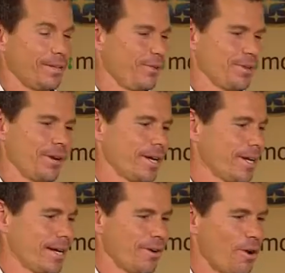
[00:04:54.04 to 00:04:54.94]
look, I've
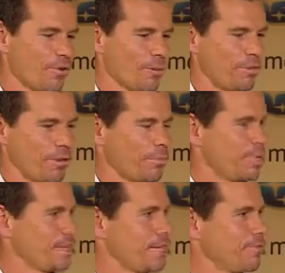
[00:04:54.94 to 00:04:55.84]
got a bit of an
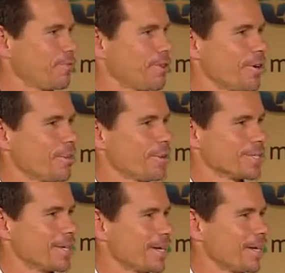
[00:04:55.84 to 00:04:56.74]
obsessive kind of
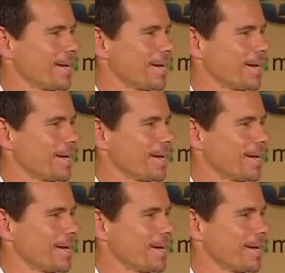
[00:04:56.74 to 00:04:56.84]
personality.